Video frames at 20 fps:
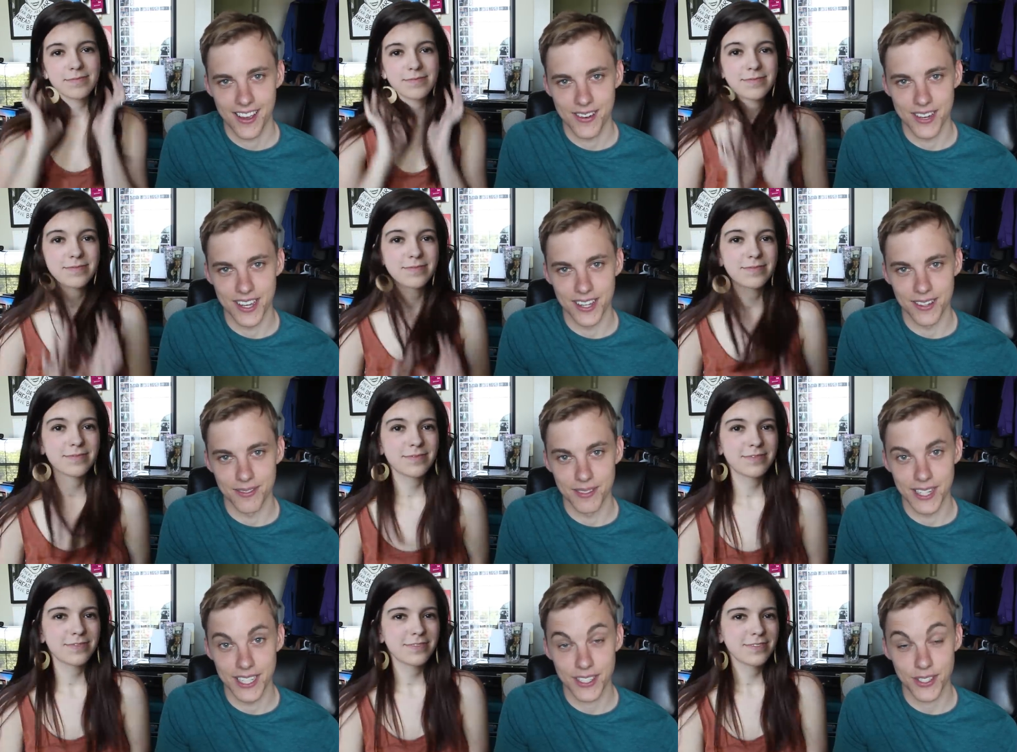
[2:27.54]

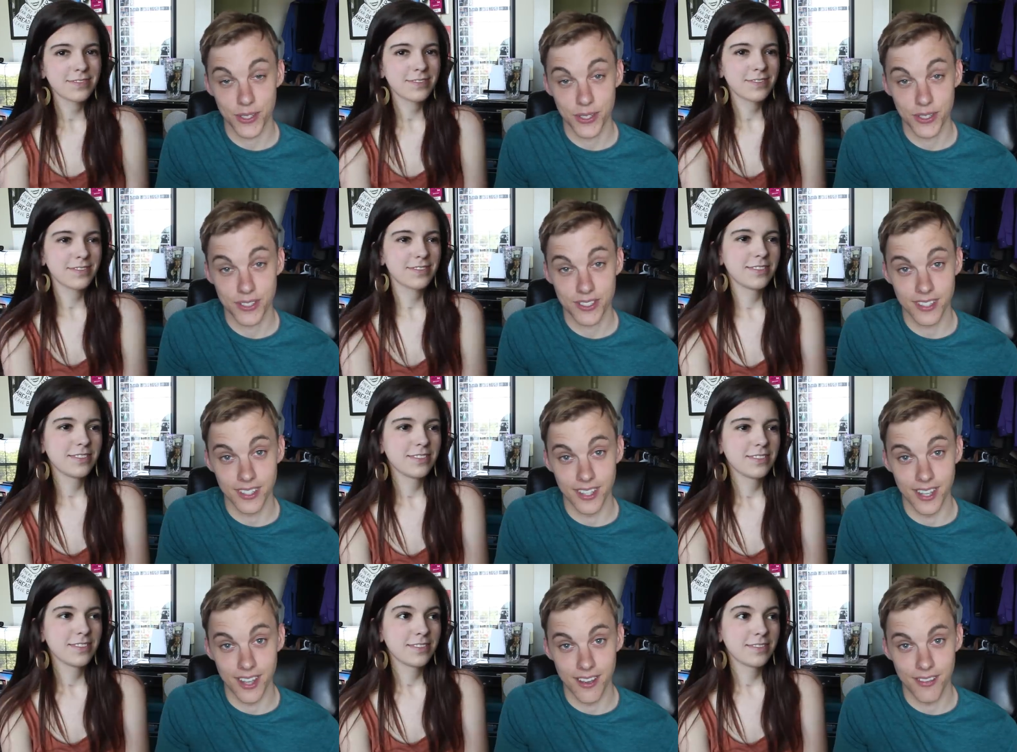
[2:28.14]
Speaker 1: Well, that's
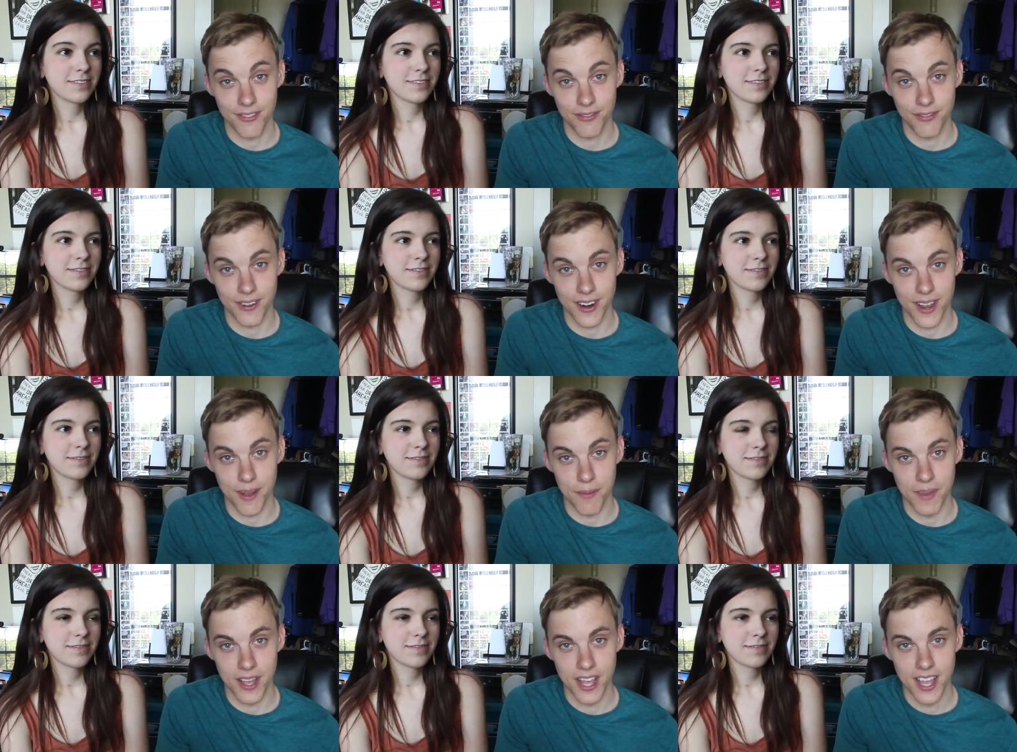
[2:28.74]
Ursula
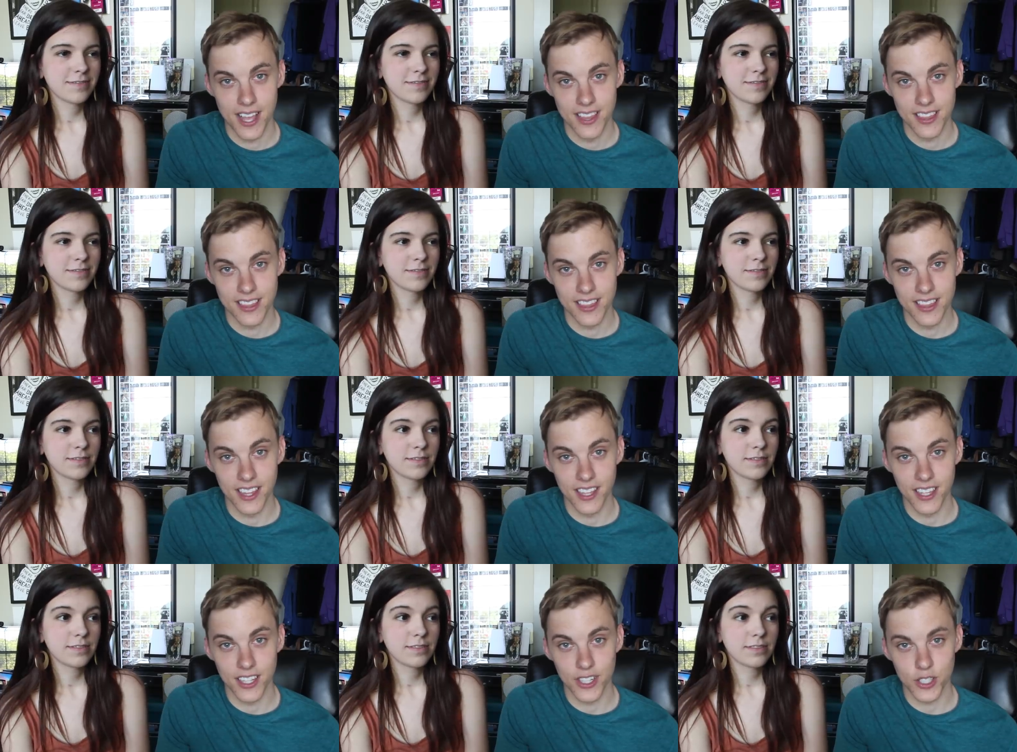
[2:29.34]
from
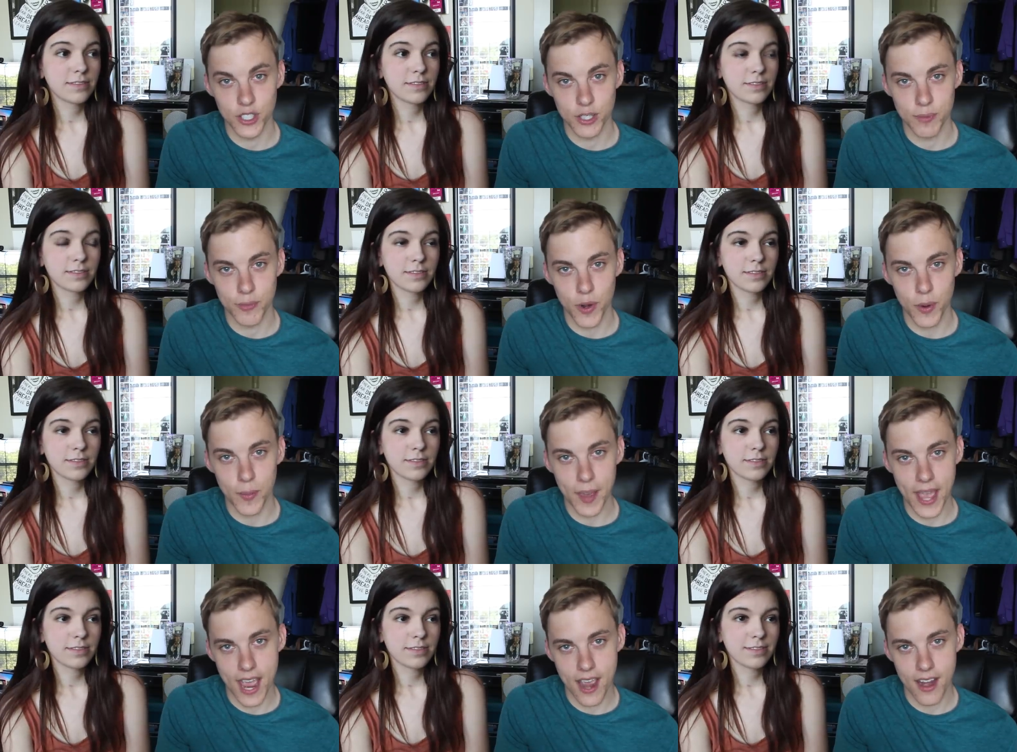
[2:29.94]
The Little
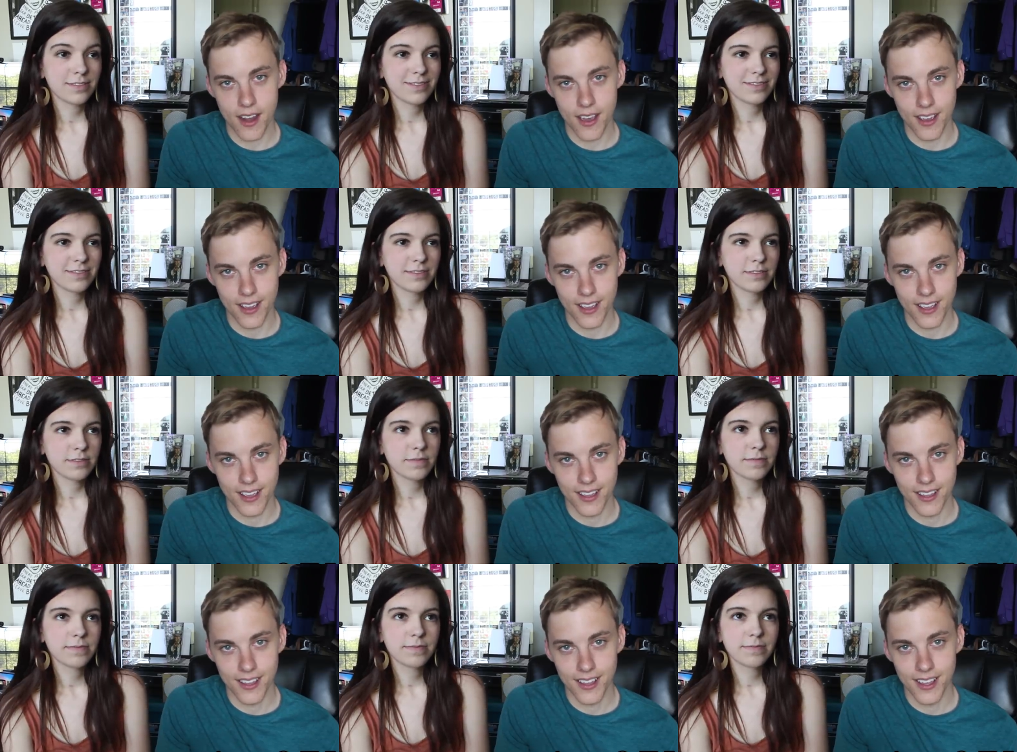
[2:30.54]
Schmermaid.
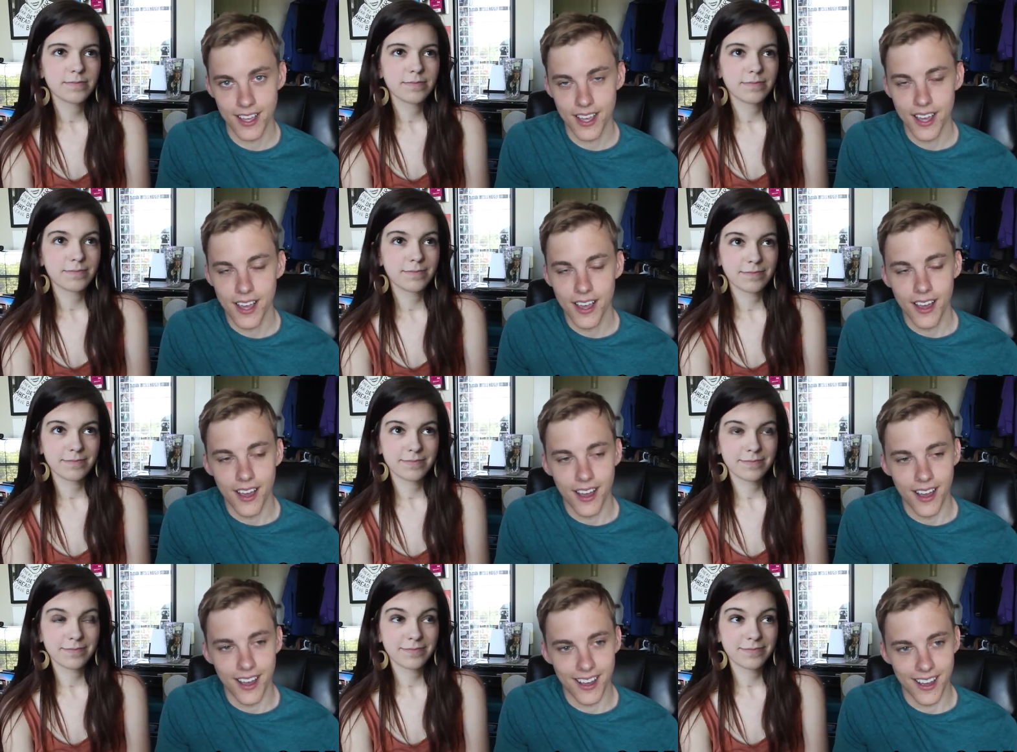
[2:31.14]

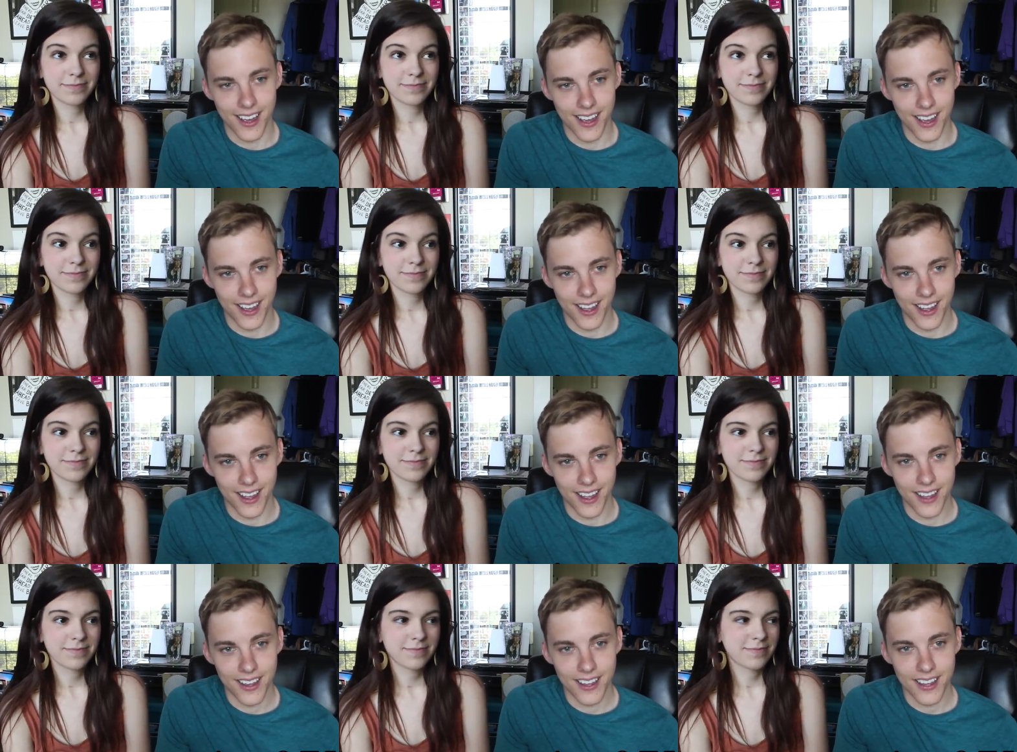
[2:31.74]

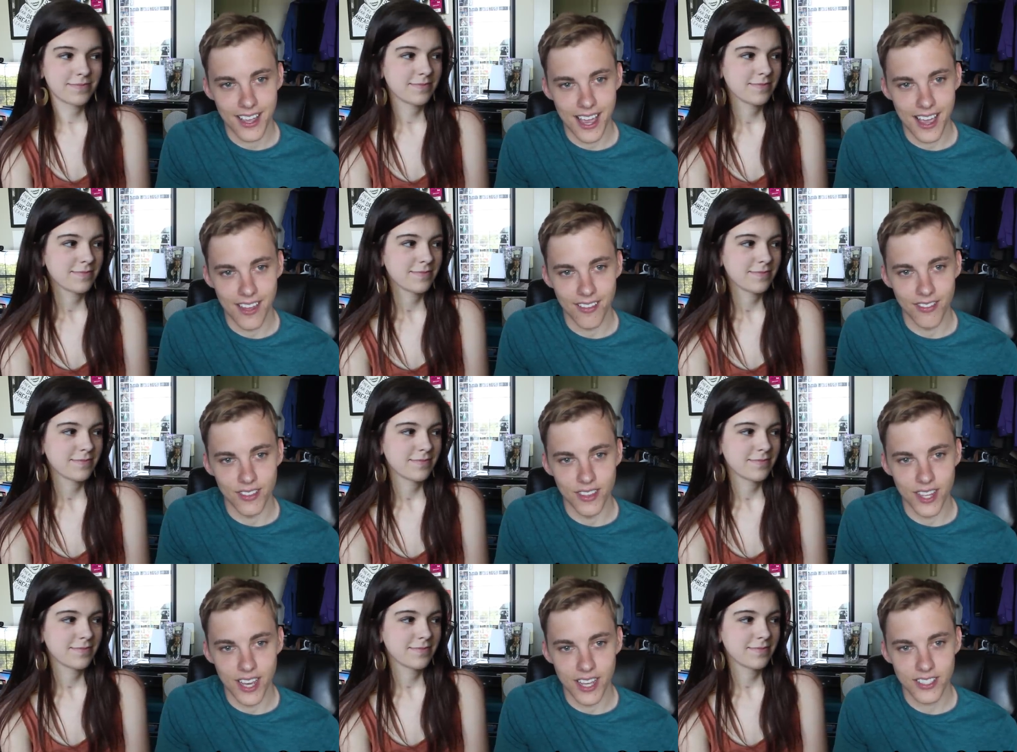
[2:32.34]
Uh,
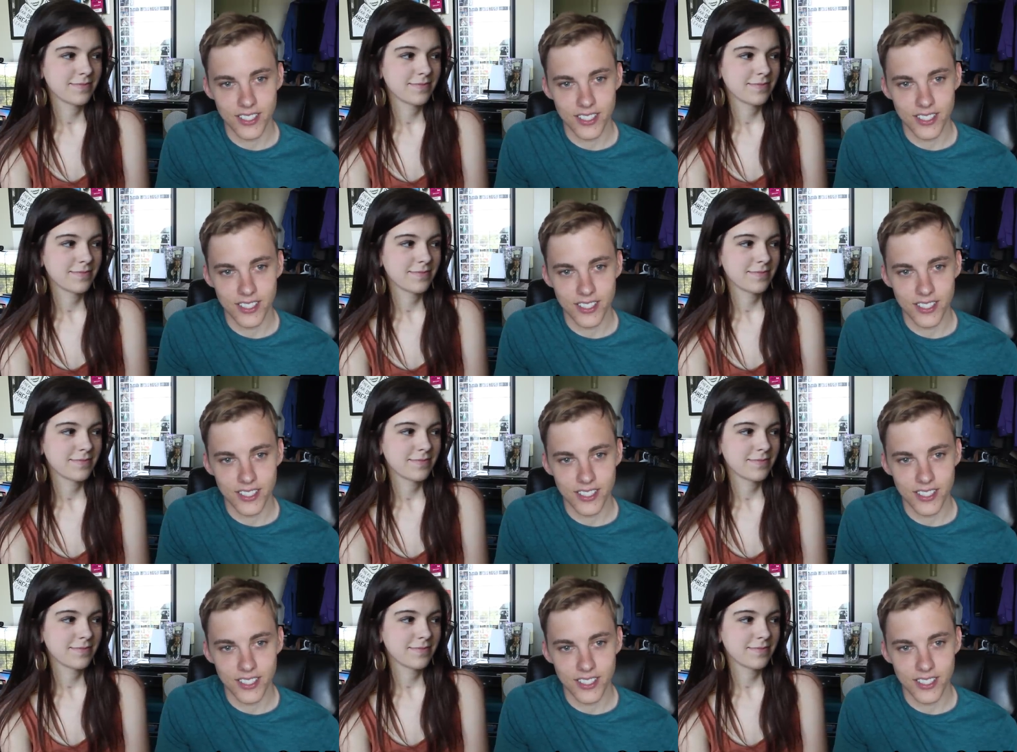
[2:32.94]
and the